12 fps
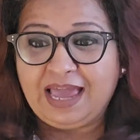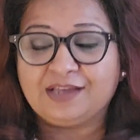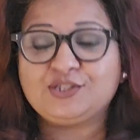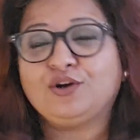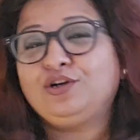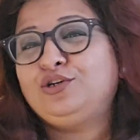
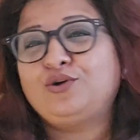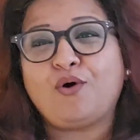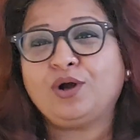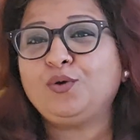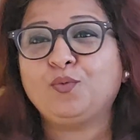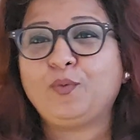So
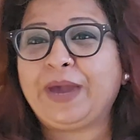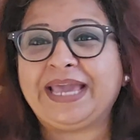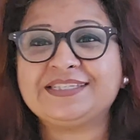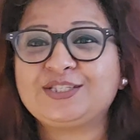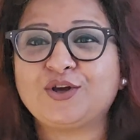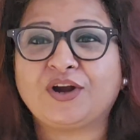don't
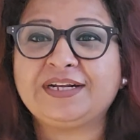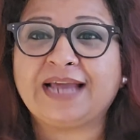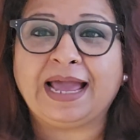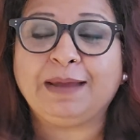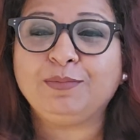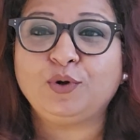waste your
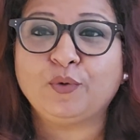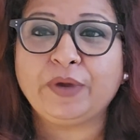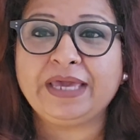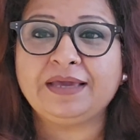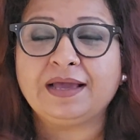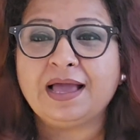time
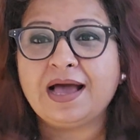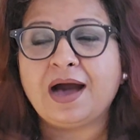doing